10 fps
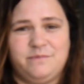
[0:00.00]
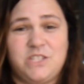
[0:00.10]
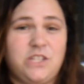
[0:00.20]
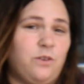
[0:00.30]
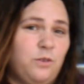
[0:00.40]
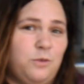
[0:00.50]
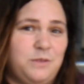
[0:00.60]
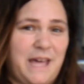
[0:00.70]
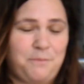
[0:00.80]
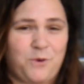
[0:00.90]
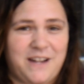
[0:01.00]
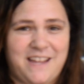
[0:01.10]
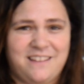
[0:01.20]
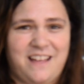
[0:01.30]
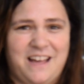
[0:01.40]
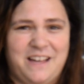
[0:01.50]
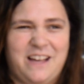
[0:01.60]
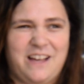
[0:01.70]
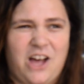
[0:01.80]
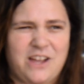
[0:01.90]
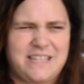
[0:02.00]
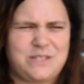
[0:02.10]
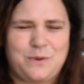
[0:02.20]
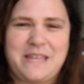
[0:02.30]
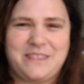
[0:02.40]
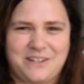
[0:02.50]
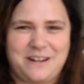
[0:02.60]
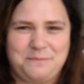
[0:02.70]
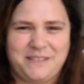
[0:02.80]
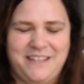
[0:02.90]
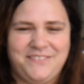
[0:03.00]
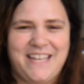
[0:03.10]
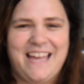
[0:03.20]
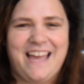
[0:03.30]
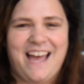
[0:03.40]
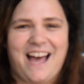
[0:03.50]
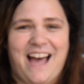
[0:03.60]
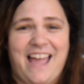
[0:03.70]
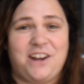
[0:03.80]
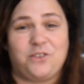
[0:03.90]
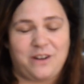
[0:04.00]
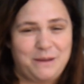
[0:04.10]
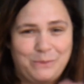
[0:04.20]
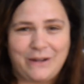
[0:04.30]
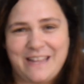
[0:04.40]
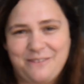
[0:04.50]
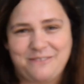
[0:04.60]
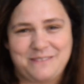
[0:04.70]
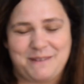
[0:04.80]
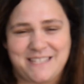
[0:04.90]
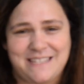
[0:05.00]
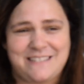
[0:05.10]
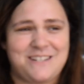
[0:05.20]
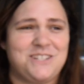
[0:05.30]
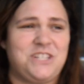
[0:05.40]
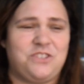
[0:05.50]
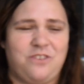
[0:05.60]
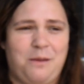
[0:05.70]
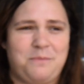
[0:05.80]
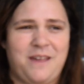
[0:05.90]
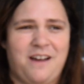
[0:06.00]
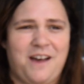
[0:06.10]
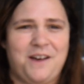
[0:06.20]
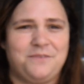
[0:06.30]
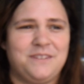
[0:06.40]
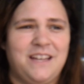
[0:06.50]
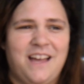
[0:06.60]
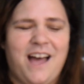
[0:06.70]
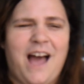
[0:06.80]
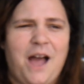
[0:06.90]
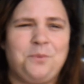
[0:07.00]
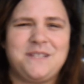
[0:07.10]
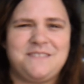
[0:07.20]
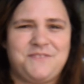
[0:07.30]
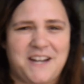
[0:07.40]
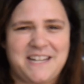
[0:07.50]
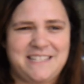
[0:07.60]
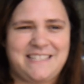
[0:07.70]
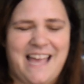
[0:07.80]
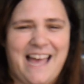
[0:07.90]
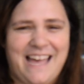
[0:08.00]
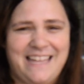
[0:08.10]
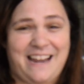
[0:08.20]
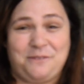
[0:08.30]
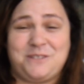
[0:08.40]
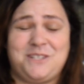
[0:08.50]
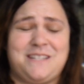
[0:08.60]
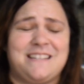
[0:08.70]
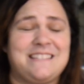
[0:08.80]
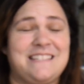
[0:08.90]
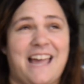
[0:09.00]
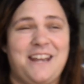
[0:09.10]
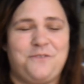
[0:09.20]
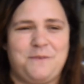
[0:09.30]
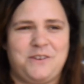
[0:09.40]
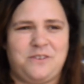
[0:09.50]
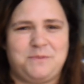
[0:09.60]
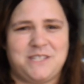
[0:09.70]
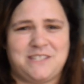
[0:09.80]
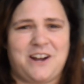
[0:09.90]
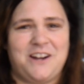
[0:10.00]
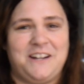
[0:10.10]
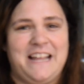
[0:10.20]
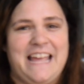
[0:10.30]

So that morning, August 23rd, I believe, I had a great morning with my sister. She dropped me off. I wasn't very sad. I was just excited for my trip to start.